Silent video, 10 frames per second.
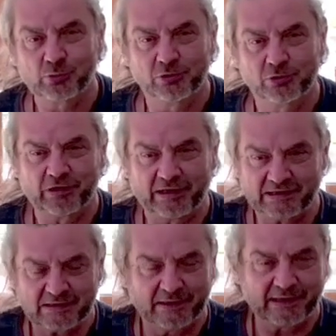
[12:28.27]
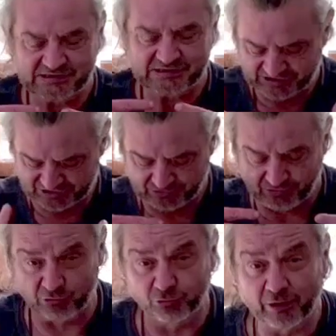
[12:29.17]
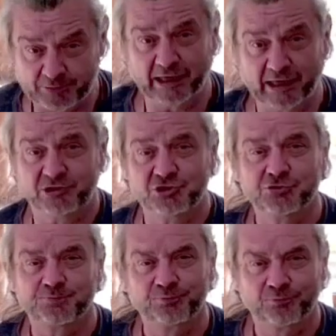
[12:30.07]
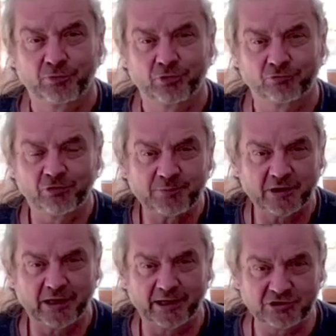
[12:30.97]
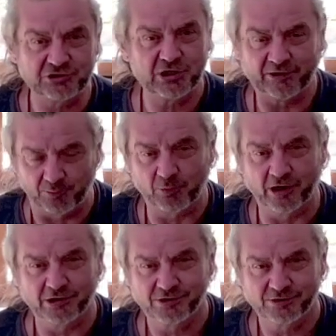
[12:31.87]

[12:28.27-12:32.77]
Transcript: it's the rib cage. The rib cage and the breath.